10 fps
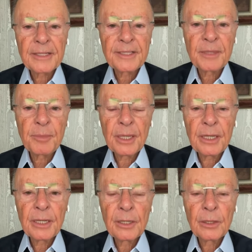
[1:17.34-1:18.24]
in order
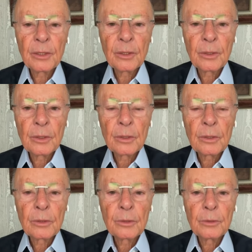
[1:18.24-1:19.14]
to
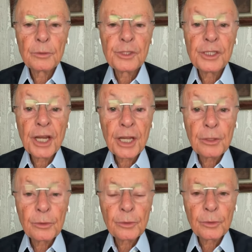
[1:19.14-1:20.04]
receive the
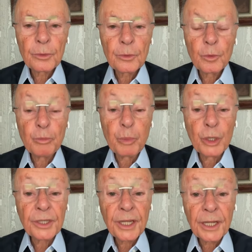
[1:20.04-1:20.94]
right, the
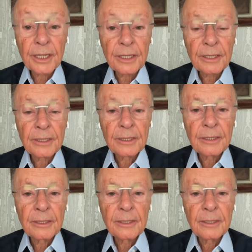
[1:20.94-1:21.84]
power
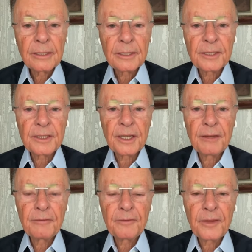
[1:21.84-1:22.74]

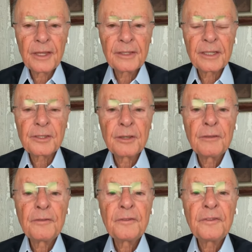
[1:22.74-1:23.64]
to
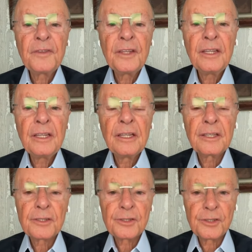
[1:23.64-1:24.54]
become
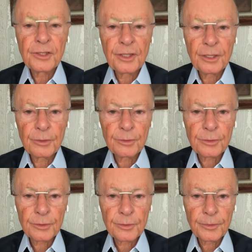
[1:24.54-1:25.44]
children of God.
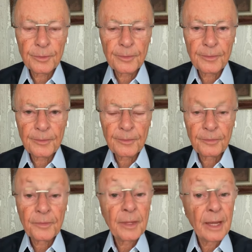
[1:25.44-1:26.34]

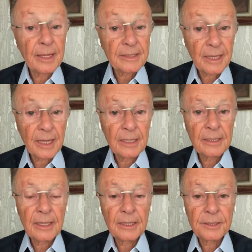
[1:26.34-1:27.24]
That's the
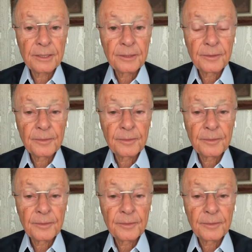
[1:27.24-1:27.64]
reality.